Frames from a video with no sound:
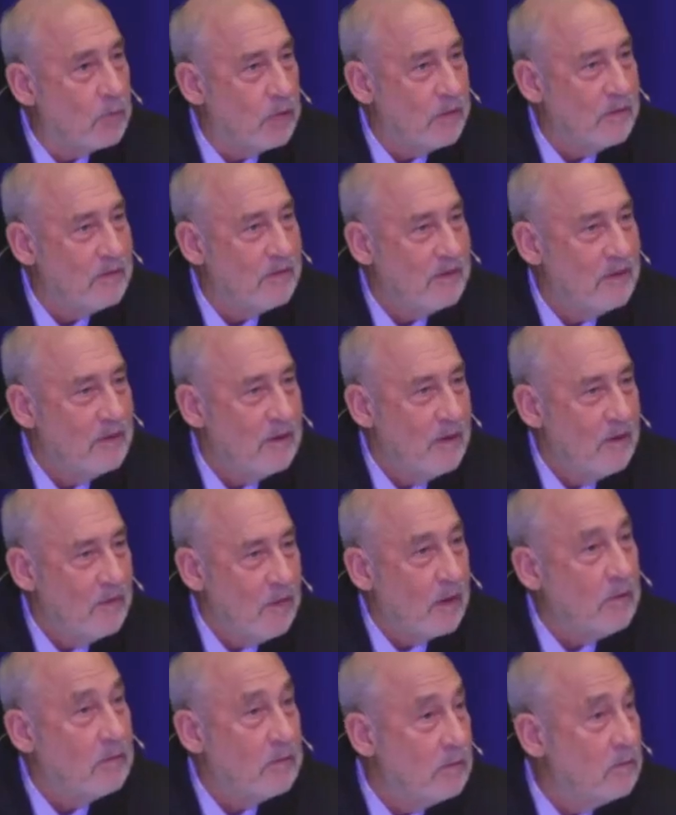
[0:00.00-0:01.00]
up
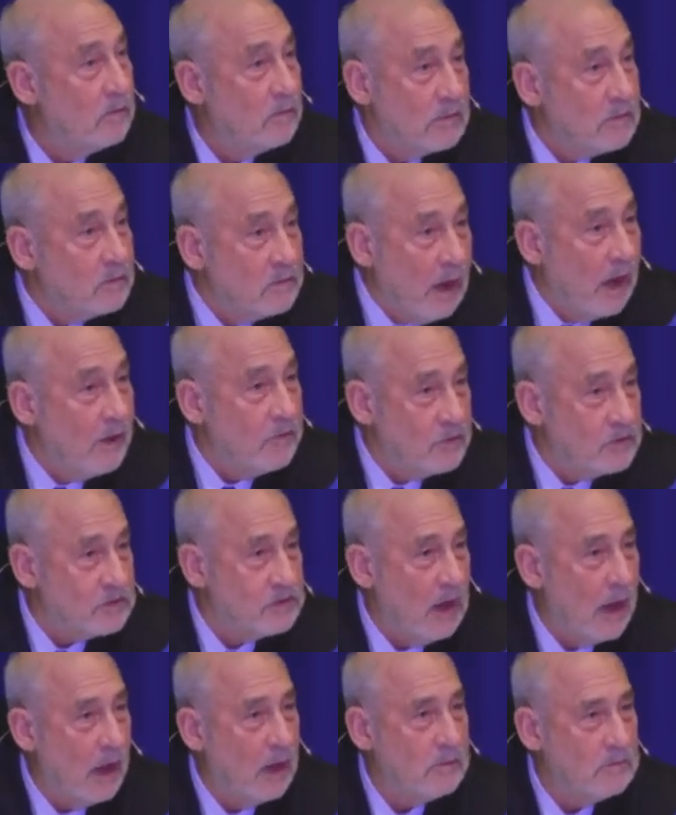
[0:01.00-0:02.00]
that life
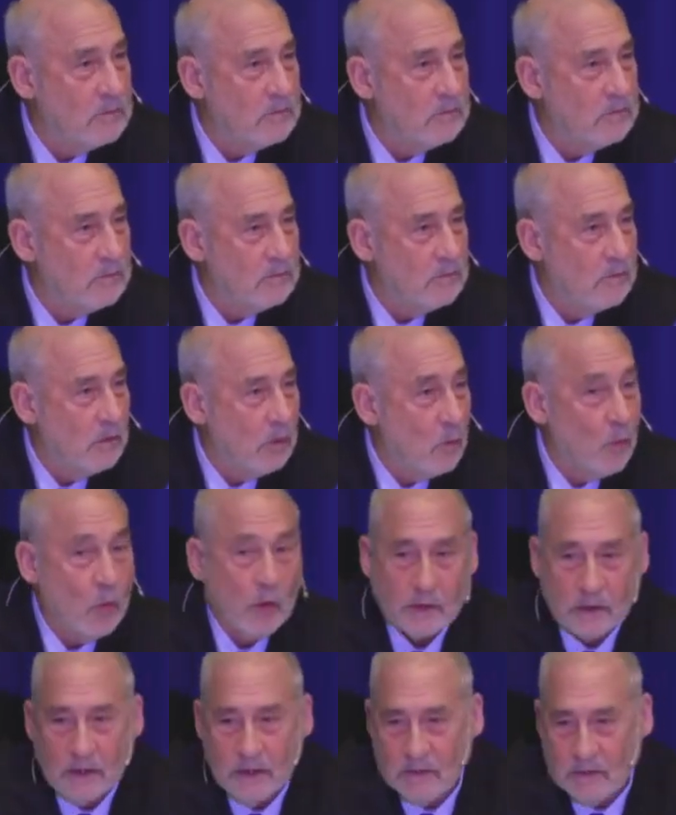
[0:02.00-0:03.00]
is not
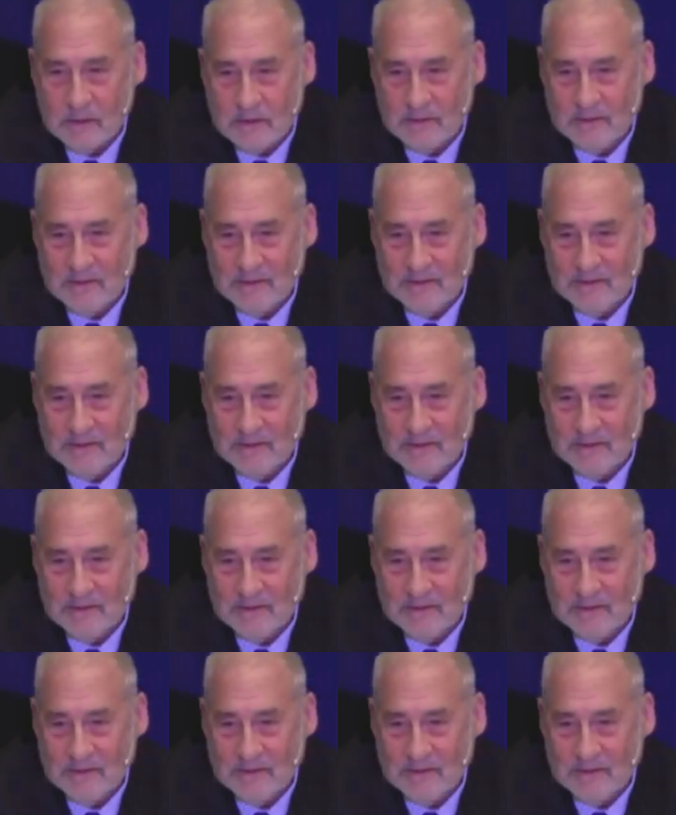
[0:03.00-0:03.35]
working.